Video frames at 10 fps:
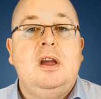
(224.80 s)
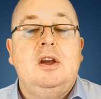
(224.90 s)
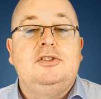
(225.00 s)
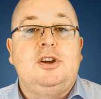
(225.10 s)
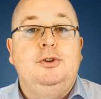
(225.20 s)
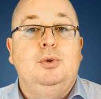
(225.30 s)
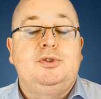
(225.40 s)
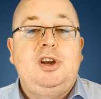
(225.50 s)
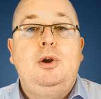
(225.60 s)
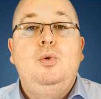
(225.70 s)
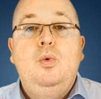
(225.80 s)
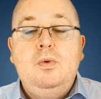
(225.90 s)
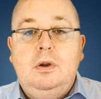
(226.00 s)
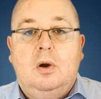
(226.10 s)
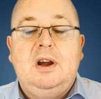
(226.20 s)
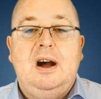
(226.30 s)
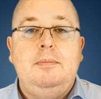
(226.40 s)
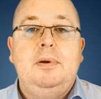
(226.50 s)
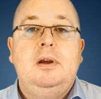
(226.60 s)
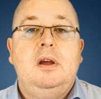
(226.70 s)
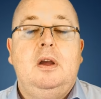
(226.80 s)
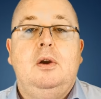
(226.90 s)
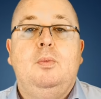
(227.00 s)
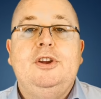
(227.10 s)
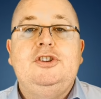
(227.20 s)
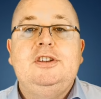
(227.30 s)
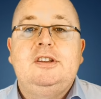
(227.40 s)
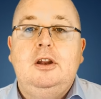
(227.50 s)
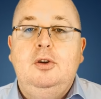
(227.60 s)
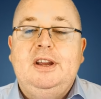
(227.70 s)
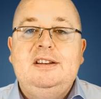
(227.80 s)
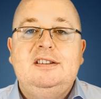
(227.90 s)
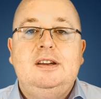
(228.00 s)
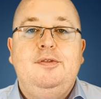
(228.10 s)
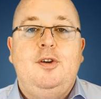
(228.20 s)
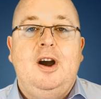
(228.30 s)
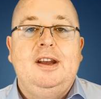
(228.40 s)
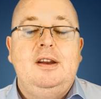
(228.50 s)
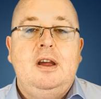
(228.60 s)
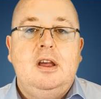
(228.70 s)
So your total lockup, which is looking to define